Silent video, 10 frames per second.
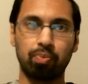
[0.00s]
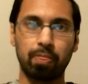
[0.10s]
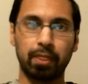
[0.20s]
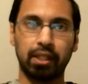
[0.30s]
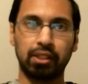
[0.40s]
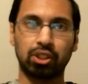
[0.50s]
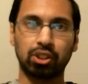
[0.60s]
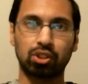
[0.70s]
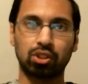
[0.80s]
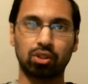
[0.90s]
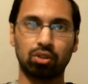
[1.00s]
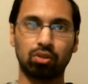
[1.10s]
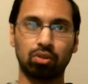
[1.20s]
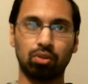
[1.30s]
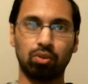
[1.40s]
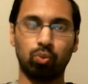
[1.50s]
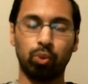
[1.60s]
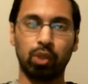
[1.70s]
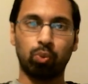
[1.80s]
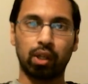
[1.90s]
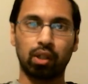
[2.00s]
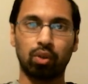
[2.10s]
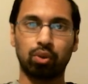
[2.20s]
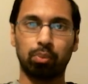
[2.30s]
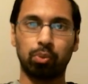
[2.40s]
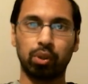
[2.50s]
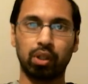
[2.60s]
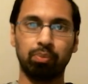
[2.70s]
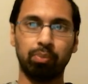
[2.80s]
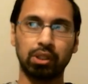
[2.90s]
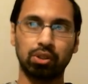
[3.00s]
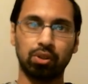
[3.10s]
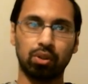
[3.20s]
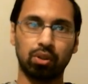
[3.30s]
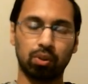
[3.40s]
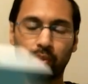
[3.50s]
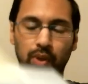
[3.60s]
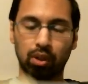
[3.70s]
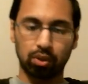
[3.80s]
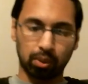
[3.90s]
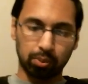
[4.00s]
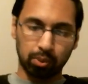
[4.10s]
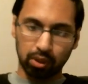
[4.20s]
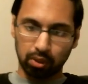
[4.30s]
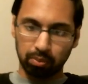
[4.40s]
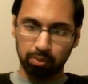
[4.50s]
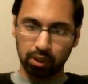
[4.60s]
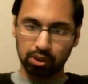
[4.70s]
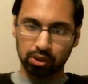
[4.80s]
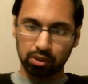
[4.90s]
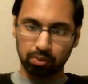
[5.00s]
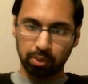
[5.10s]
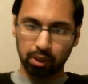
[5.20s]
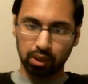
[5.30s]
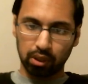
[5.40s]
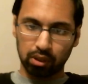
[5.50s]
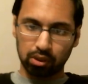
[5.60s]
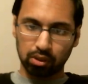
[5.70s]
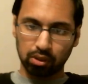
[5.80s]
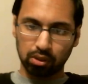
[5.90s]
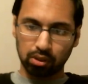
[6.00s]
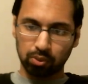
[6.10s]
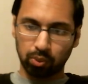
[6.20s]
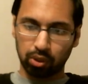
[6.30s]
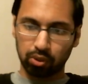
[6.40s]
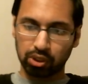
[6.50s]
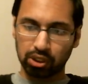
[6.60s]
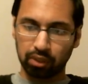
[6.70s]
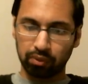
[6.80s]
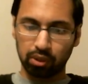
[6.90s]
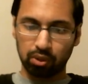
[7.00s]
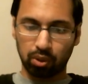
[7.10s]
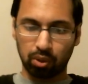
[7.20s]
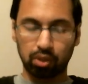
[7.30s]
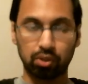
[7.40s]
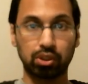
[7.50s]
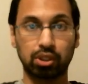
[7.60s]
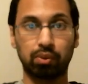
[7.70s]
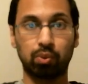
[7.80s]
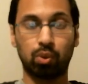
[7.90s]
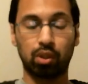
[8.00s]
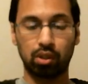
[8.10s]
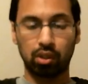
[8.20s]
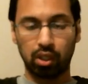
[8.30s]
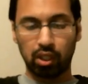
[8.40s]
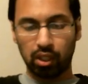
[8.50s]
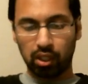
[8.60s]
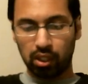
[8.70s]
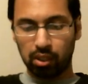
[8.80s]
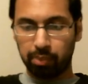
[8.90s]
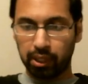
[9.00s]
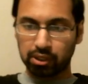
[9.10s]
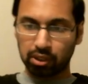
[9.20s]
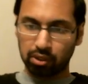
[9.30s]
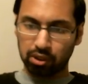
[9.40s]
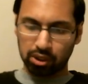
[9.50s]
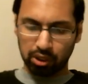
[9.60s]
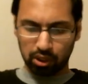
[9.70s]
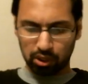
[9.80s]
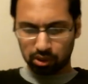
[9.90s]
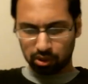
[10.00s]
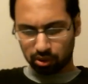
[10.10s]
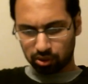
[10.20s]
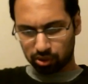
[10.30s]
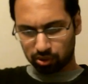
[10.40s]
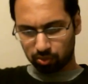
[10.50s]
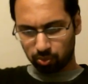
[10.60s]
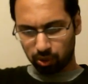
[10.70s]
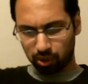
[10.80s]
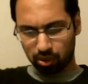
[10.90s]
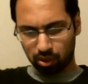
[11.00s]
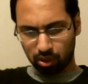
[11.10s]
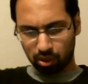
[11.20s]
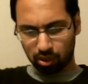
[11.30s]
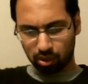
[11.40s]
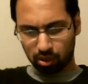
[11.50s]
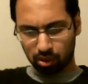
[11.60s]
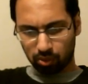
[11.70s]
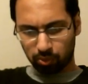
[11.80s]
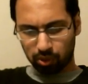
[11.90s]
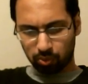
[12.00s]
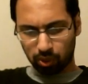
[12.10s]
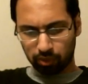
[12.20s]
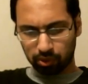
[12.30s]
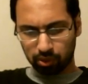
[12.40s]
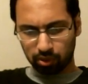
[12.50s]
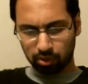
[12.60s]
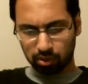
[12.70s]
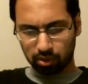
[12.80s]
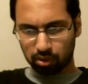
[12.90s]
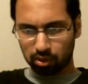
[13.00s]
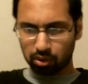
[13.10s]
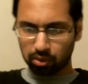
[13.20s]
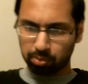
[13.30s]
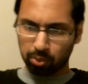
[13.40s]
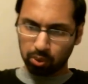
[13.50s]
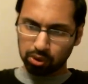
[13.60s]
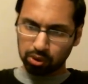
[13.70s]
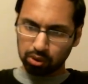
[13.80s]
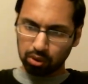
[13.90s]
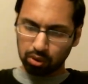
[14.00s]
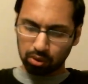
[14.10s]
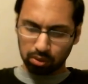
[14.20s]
is just read what al-Dabari admits here. What al-Dabari admits on page 170 to 171, he basically says, and I'll just read the relevant portion here.